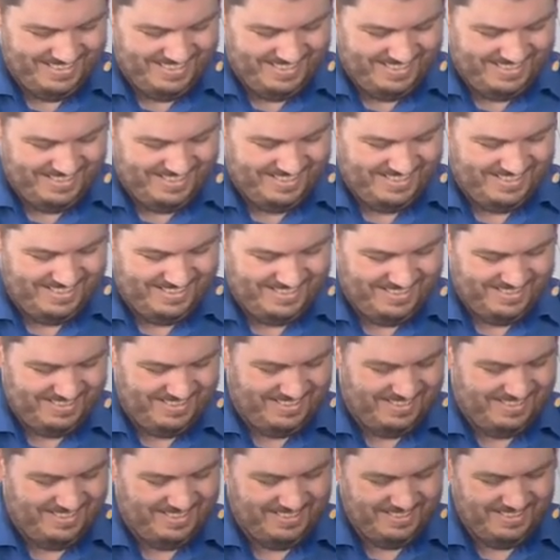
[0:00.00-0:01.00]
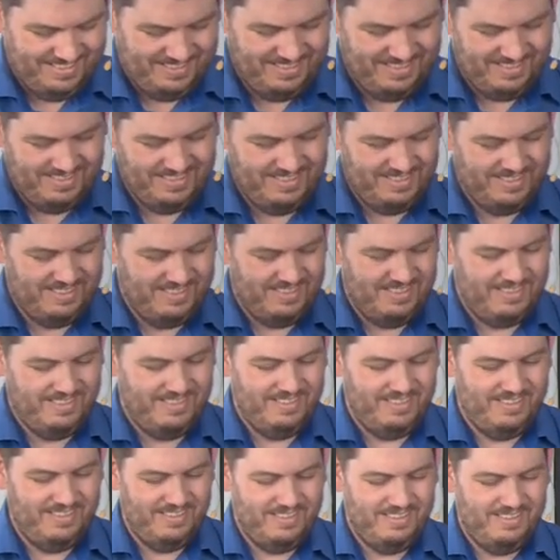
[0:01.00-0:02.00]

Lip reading: (not speaking)